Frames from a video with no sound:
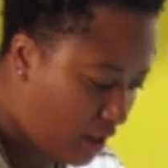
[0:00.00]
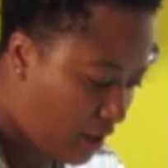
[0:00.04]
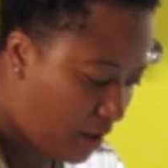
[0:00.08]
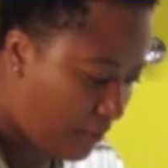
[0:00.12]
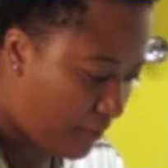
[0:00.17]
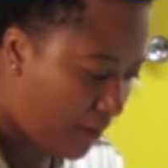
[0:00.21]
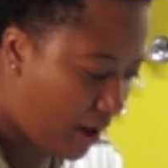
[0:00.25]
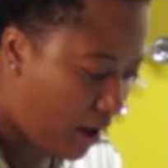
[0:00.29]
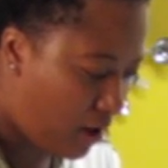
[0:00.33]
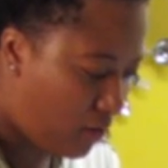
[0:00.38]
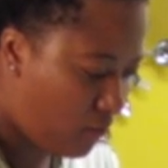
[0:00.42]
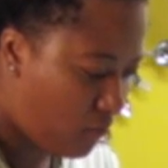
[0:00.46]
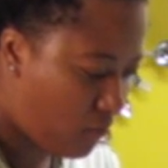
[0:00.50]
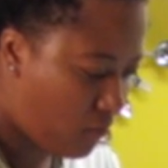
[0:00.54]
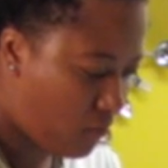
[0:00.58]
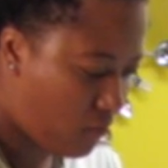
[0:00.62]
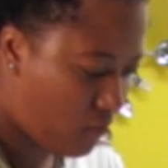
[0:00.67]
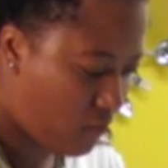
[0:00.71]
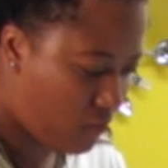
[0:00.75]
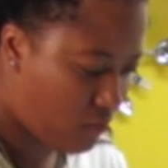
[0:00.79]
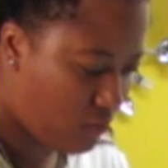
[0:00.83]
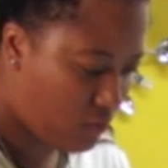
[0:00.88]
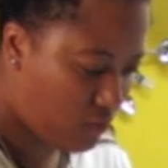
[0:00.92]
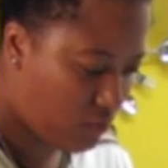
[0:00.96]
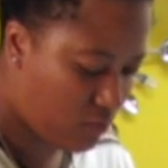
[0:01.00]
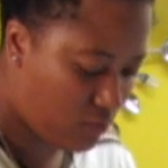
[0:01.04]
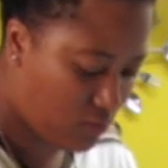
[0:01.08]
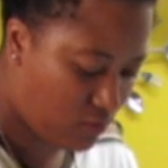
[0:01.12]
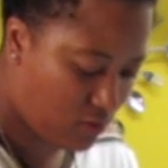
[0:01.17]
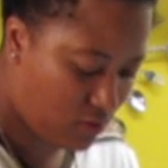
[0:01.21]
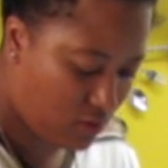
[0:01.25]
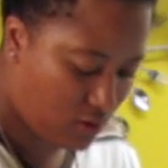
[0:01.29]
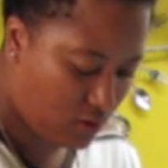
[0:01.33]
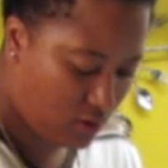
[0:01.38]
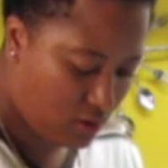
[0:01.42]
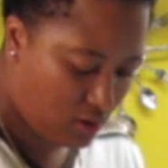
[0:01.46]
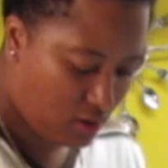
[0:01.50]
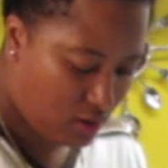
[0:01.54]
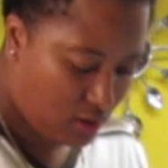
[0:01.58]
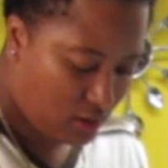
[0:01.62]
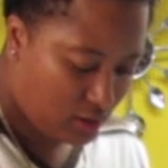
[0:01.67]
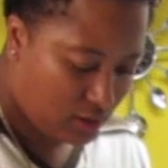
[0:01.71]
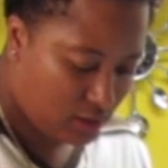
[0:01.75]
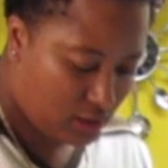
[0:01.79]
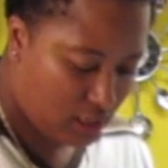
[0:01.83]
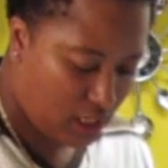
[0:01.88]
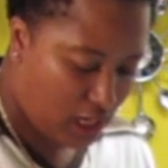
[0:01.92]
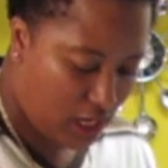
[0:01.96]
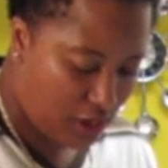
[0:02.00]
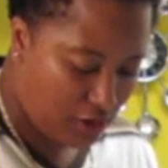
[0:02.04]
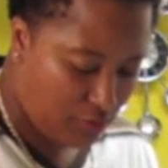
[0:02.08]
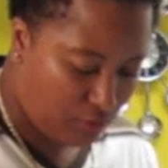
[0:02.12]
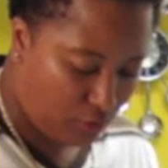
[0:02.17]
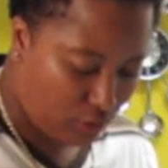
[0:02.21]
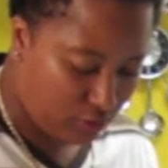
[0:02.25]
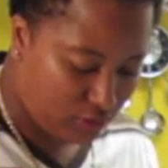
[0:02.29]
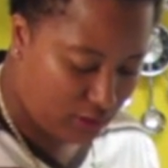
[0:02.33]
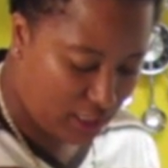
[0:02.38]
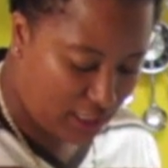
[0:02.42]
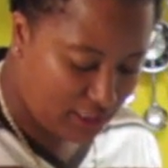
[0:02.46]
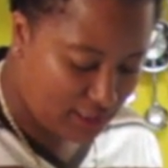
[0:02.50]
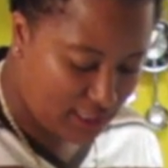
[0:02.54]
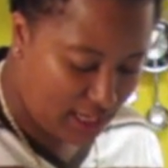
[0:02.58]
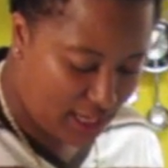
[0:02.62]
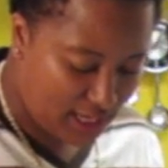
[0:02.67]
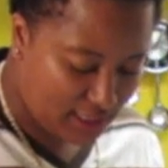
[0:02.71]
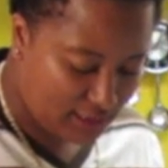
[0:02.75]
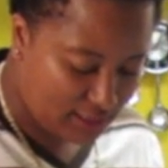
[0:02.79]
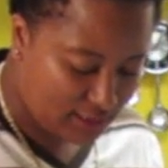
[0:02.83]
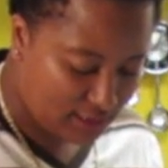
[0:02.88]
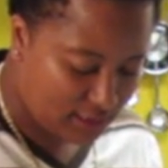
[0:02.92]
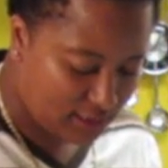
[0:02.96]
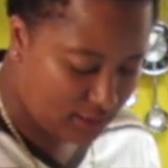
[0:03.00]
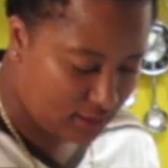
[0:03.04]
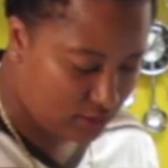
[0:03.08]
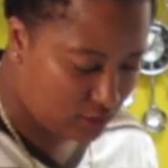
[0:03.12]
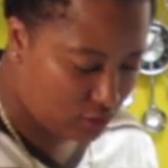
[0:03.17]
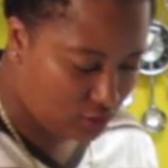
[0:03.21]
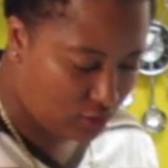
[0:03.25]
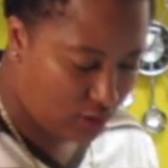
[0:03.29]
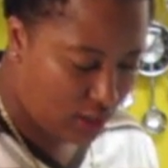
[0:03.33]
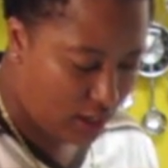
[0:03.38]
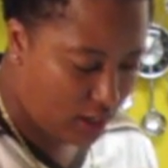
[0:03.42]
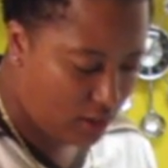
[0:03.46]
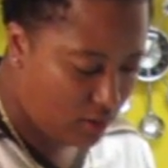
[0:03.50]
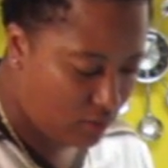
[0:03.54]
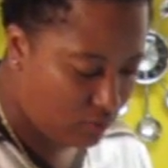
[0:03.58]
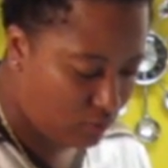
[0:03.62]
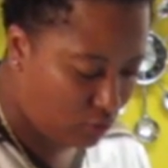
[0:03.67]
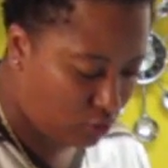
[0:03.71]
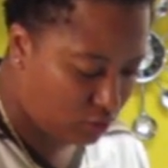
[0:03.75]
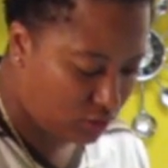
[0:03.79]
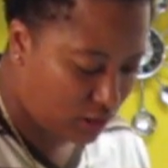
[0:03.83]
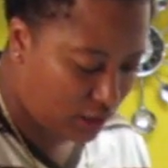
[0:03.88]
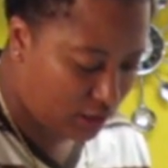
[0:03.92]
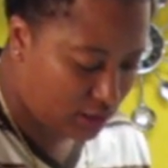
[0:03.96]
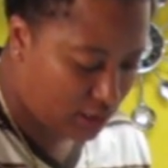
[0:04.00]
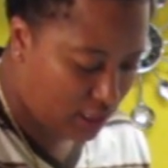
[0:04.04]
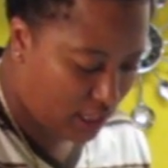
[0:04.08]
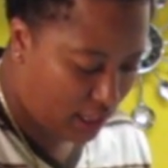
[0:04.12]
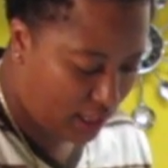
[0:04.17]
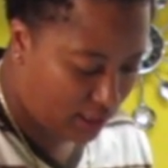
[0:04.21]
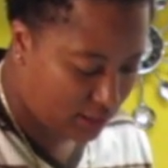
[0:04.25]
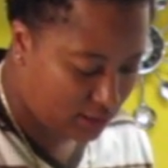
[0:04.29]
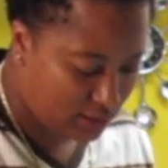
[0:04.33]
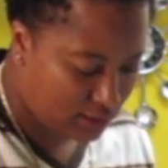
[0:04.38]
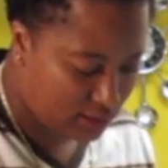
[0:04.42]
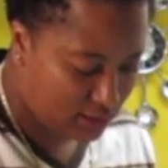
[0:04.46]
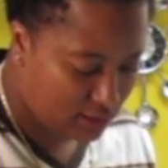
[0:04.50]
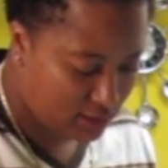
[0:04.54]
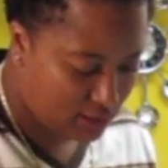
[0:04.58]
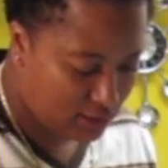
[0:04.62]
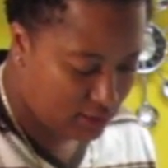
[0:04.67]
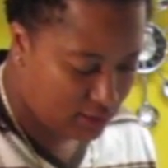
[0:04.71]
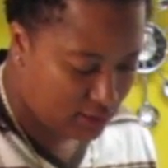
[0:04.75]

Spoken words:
come out. See how you're multitasking? It's okay, multitask.